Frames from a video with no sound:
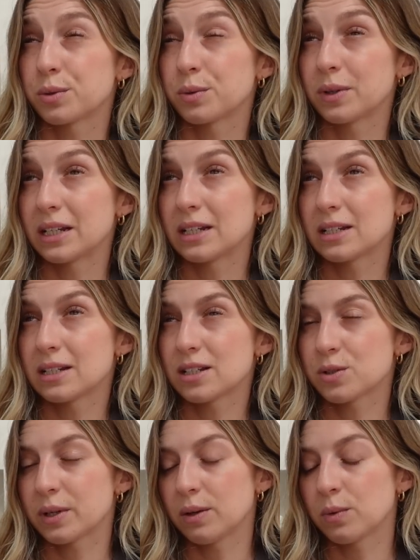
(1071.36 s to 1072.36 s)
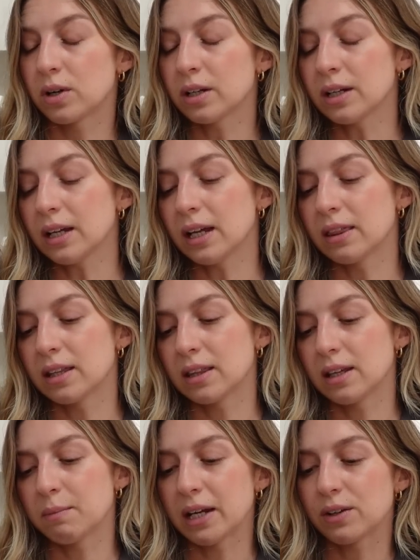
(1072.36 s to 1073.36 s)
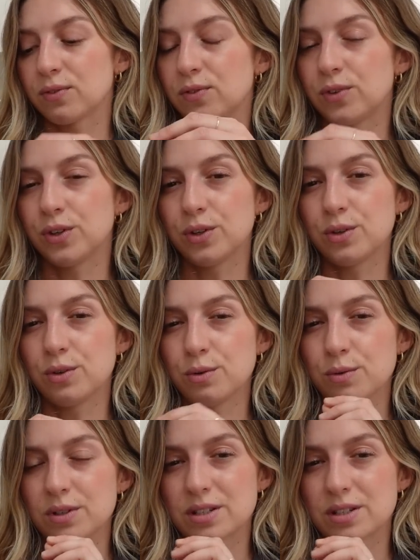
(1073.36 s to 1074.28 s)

2021, and then they made a few